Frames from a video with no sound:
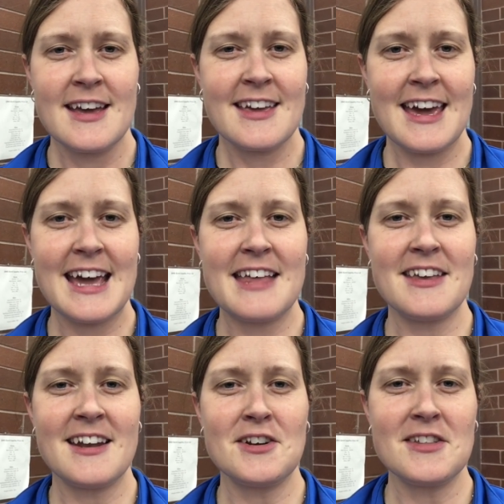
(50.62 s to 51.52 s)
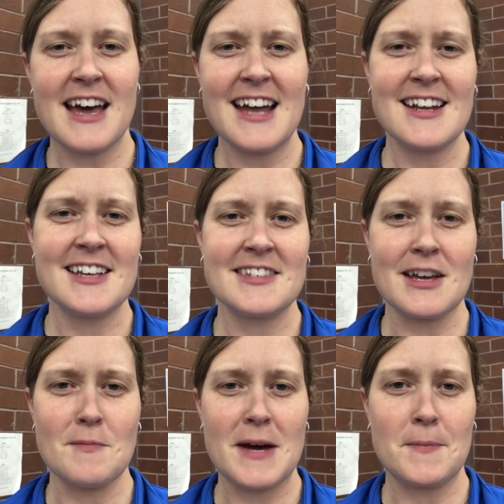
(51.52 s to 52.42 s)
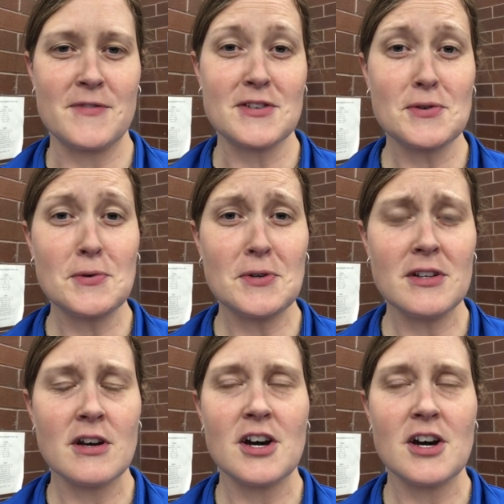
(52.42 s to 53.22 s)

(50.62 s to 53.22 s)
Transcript: Okay, and then under that is a map of the school.